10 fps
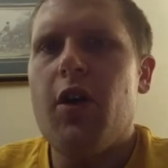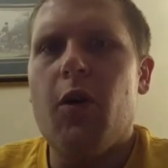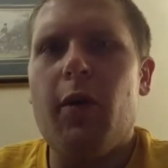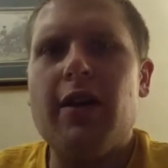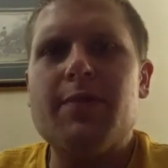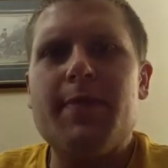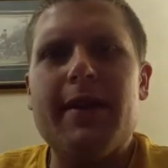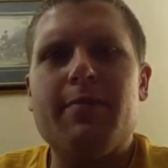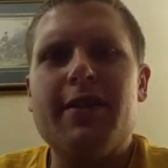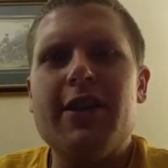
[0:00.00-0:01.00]
Well, it's been a
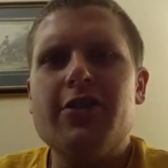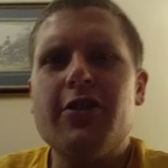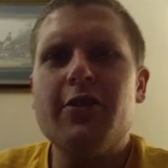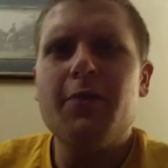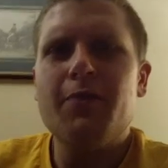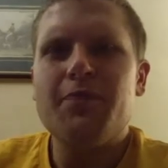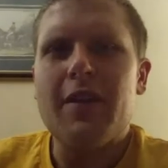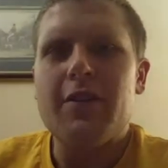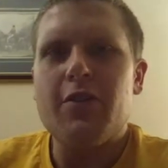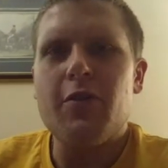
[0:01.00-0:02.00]
pleasure
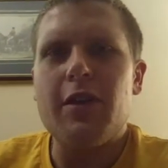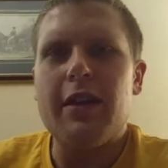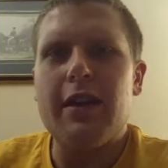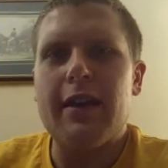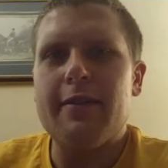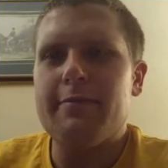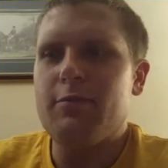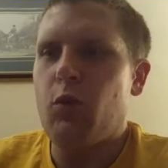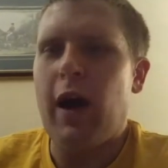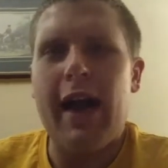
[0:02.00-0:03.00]
doing
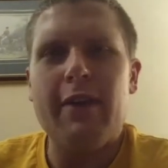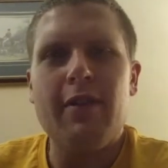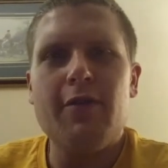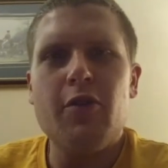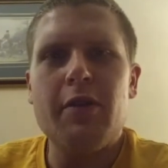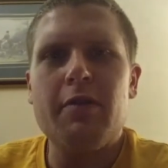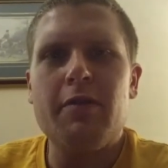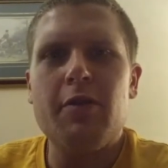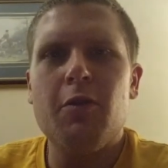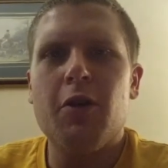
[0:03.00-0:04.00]
wine reviewing
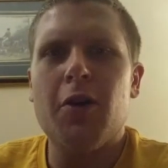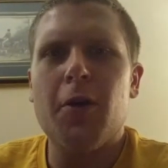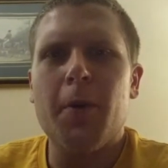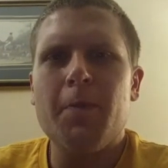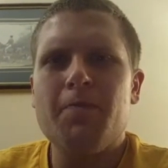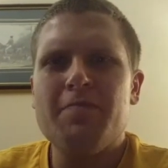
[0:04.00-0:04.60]
with you all.